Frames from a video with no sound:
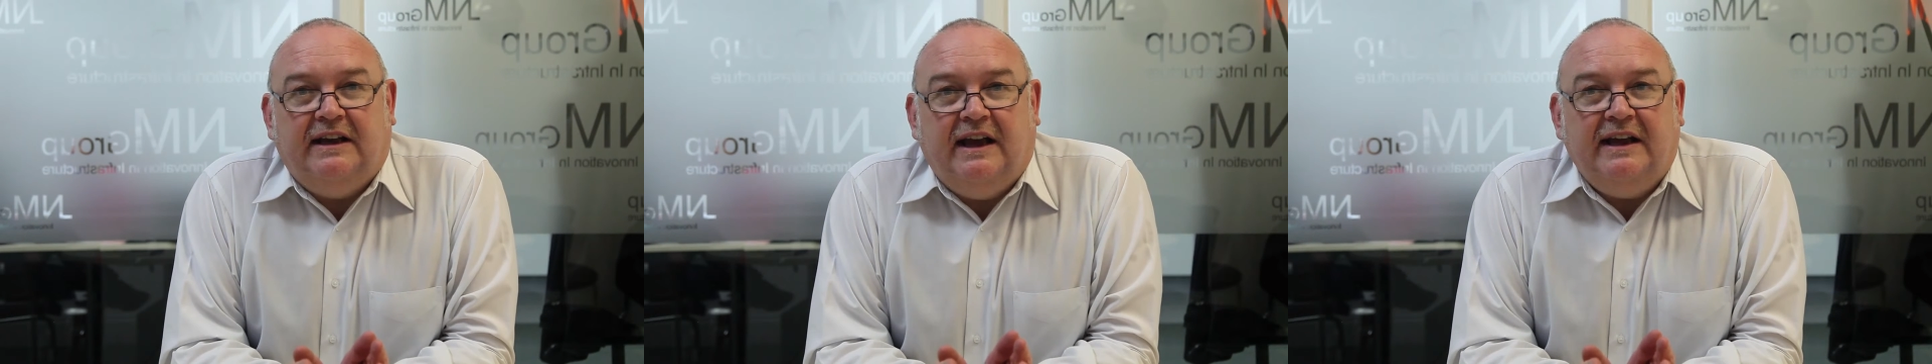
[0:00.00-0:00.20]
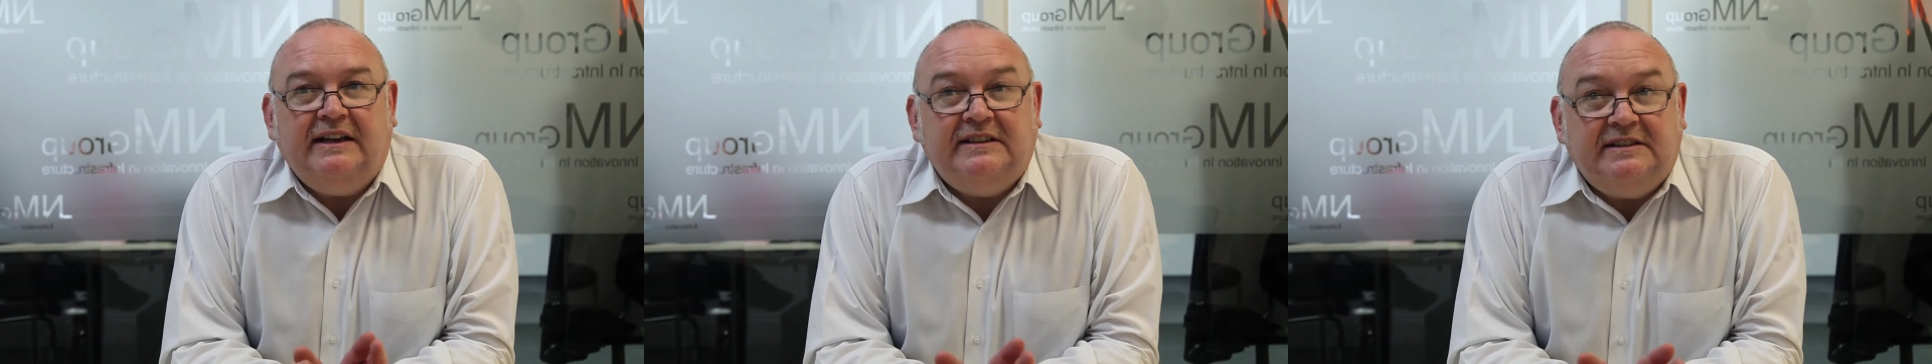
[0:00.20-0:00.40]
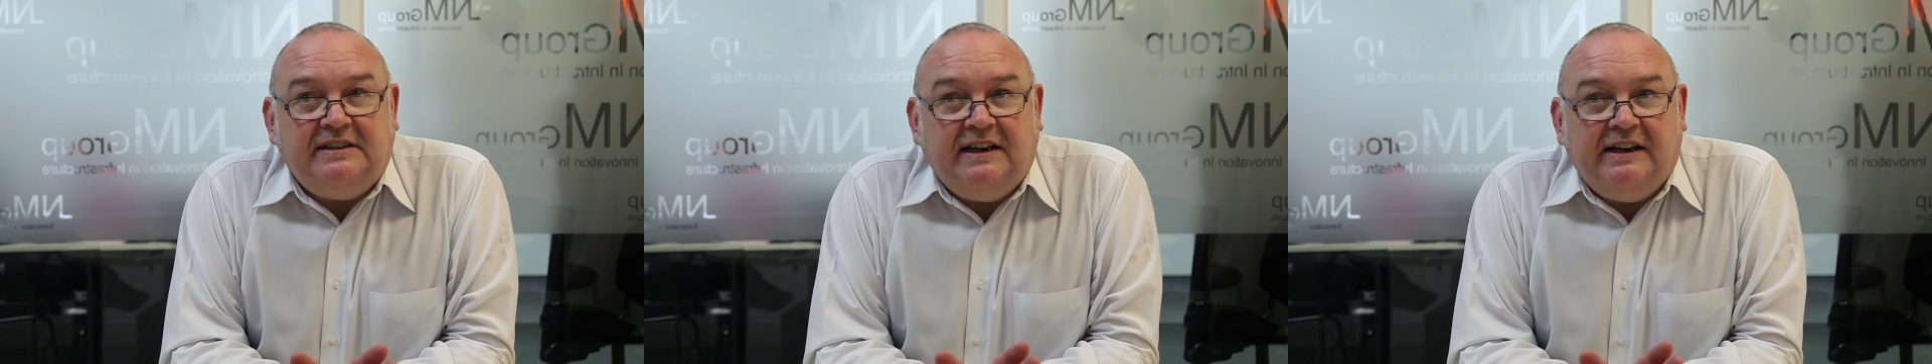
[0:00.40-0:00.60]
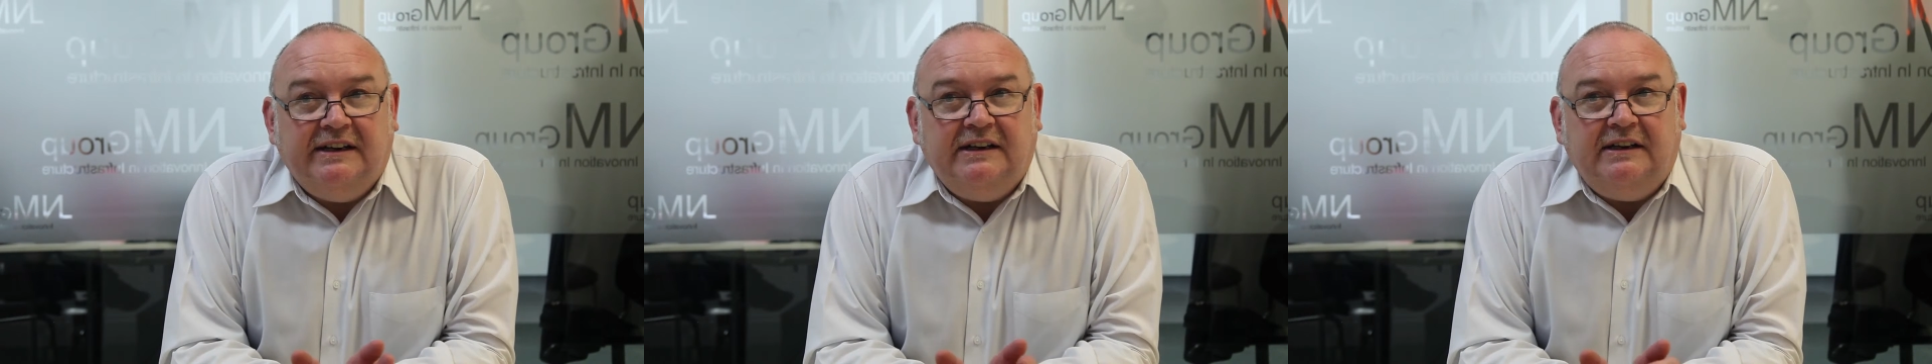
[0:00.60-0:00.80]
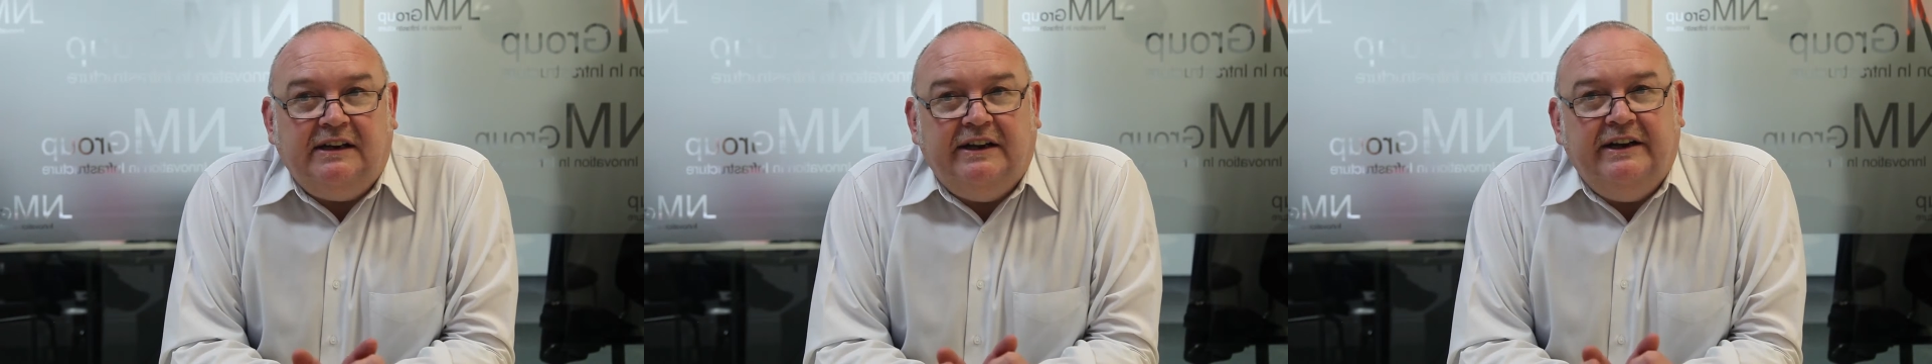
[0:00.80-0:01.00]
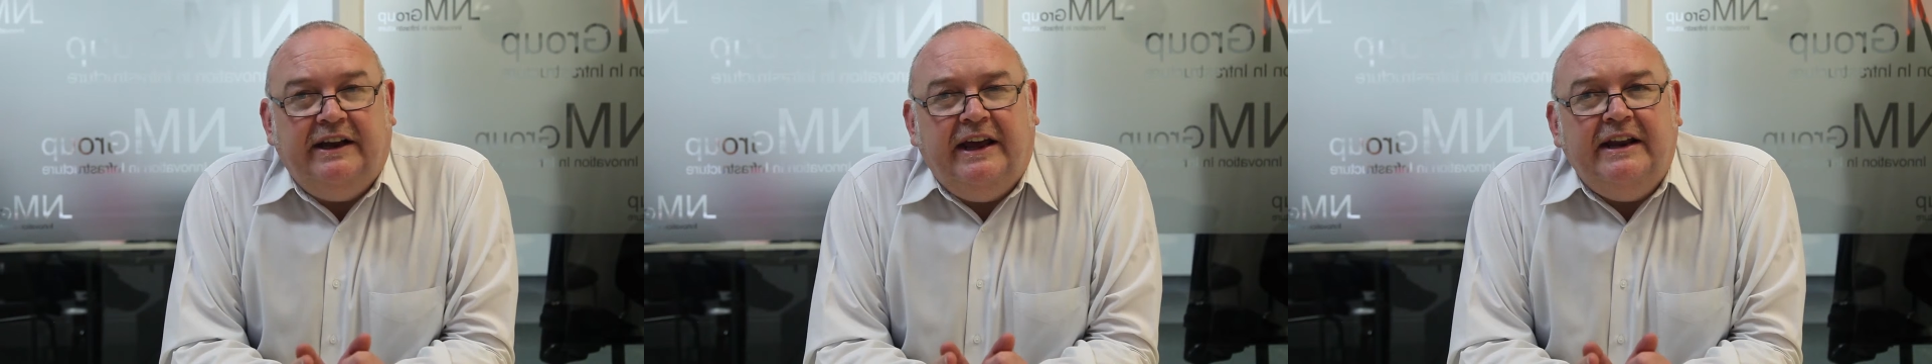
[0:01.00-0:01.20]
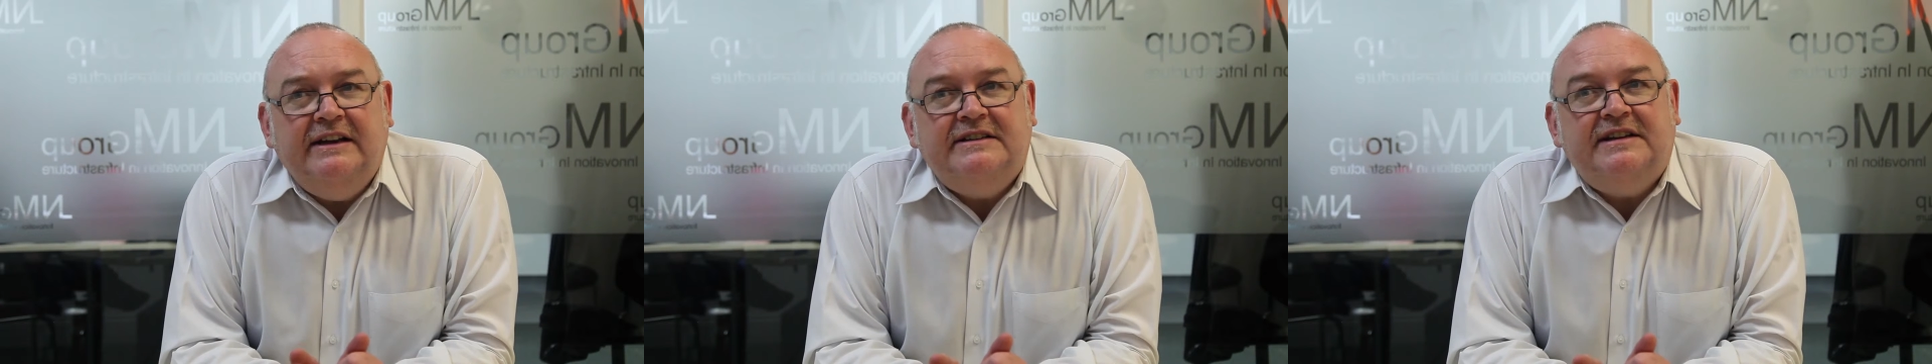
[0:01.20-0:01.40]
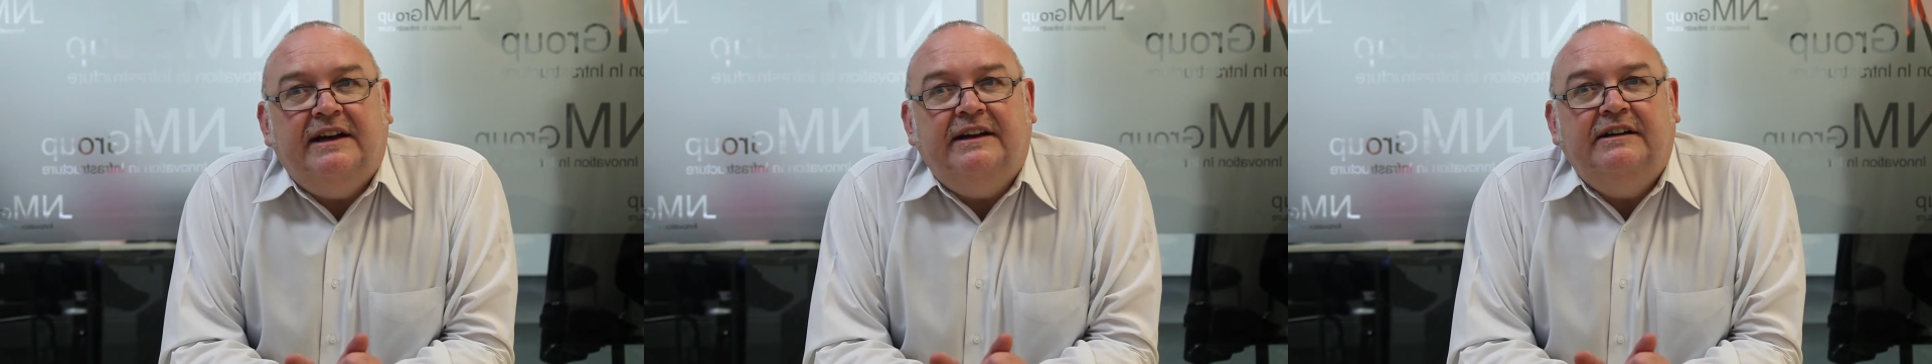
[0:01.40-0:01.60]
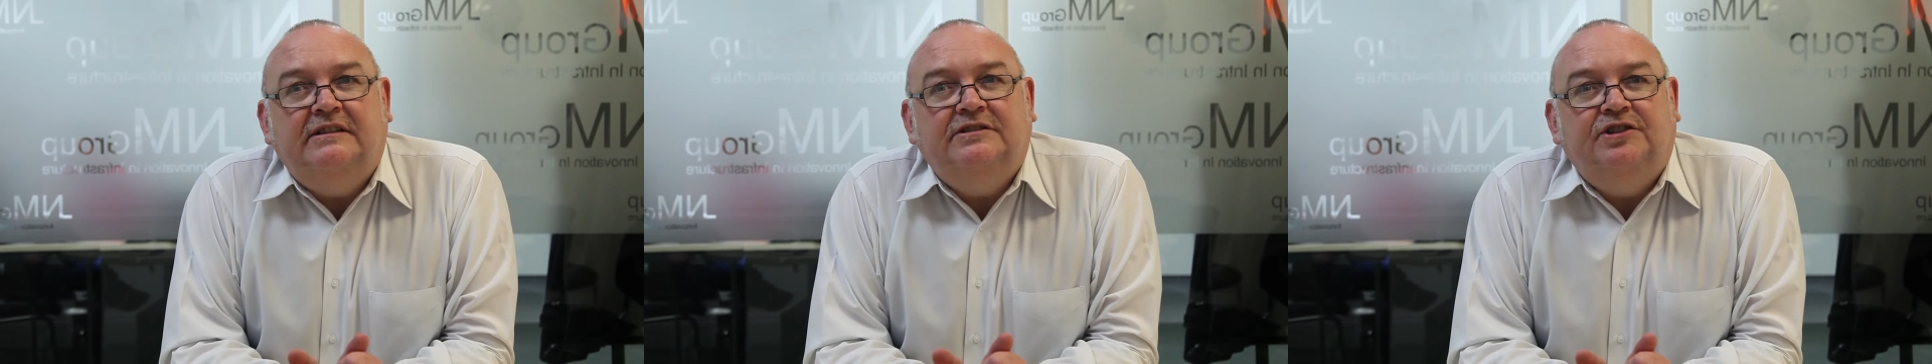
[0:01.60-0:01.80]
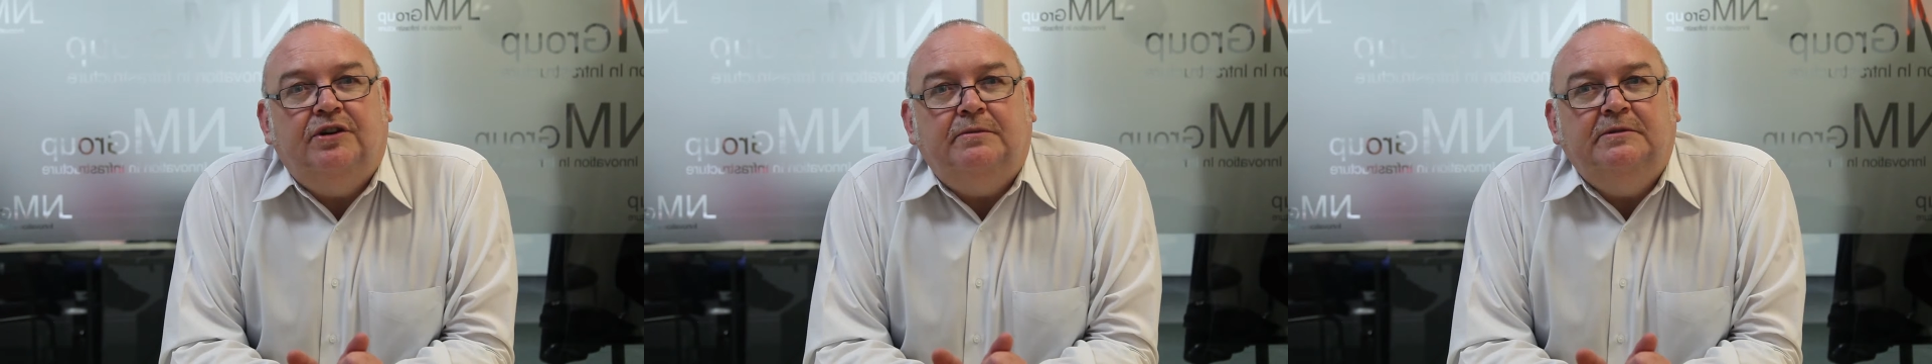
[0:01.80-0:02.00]
external and
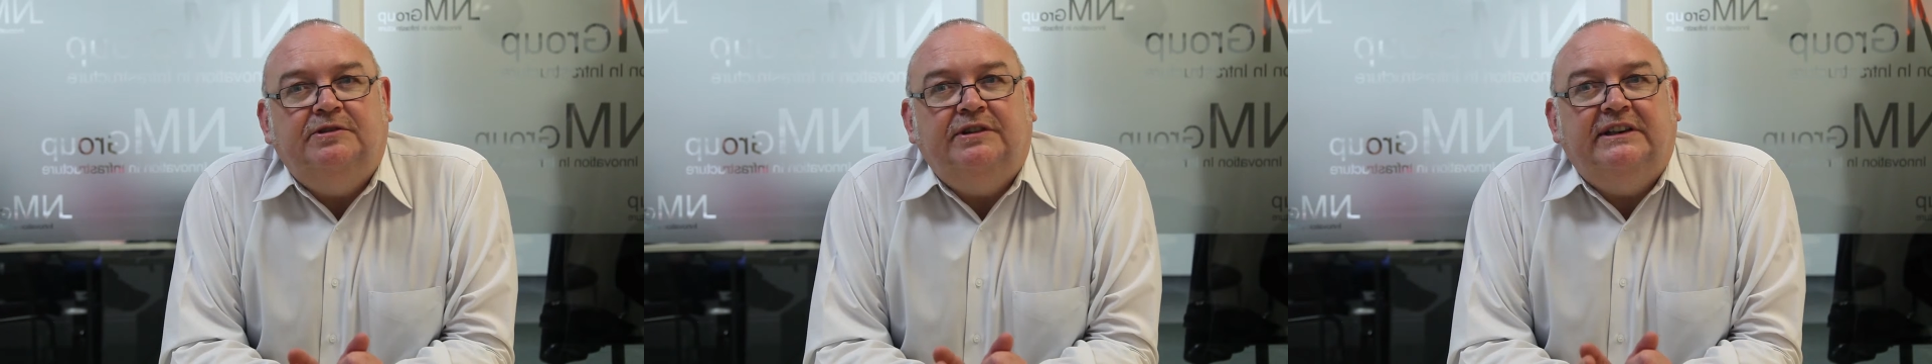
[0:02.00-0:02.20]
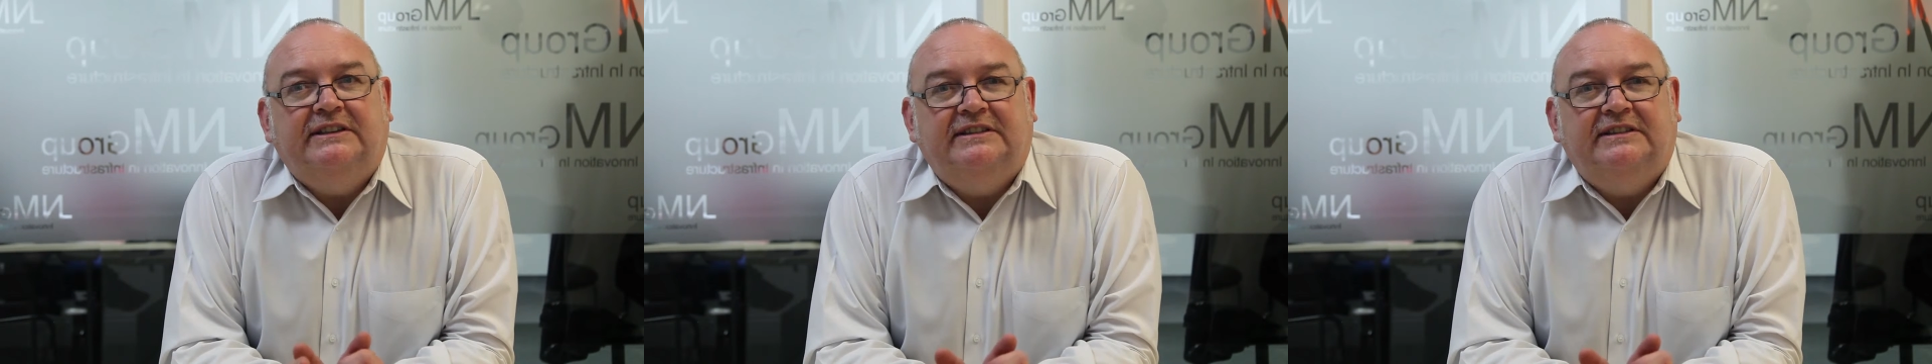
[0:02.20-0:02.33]
internal geometry